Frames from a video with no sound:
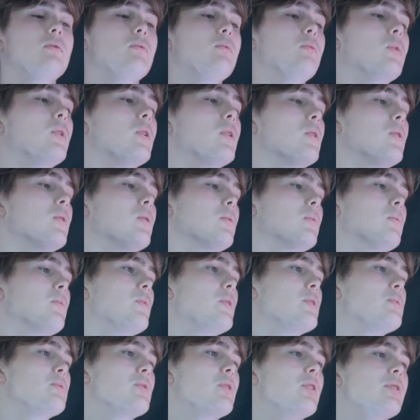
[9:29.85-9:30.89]
Well,
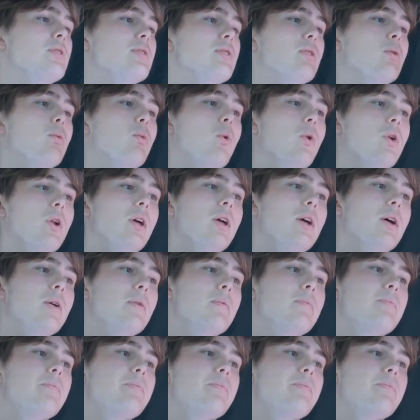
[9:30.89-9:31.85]
it's because of the water here.